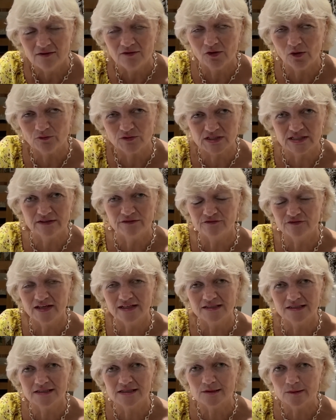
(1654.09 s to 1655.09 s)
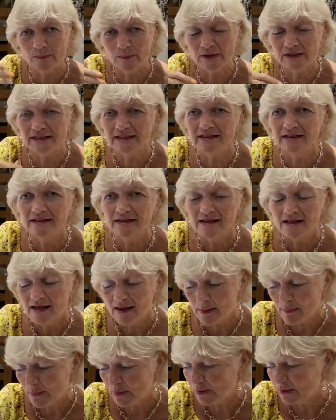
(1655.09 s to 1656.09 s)
Obviously offended somebody.
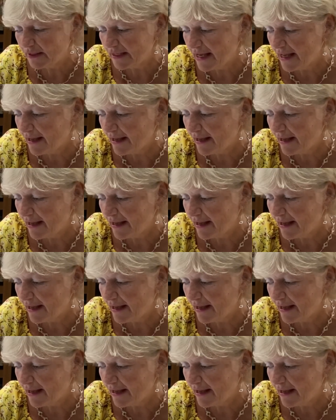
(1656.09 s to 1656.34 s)
But